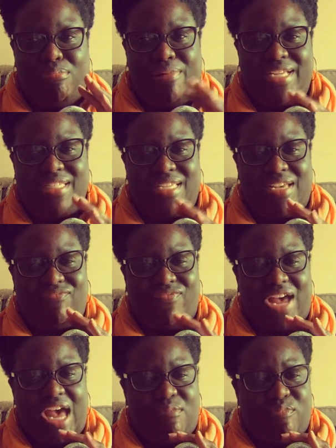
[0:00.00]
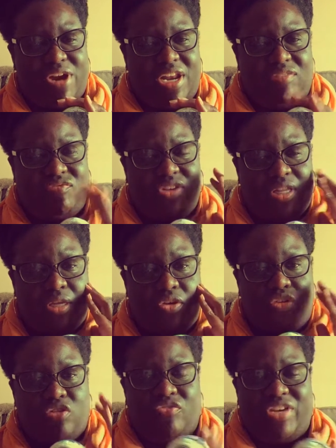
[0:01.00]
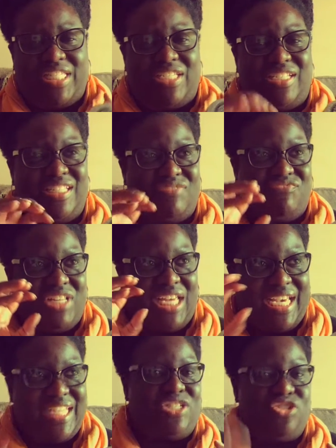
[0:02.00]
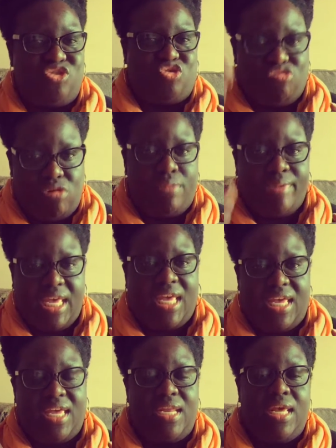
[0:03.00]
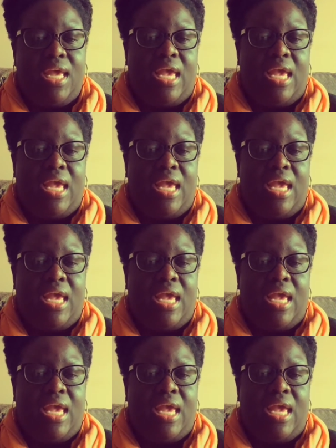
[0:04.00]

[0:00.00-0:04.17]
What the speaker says: buzzing, vibrating feeling on your face. It doesn't feel like it's scrubbing it.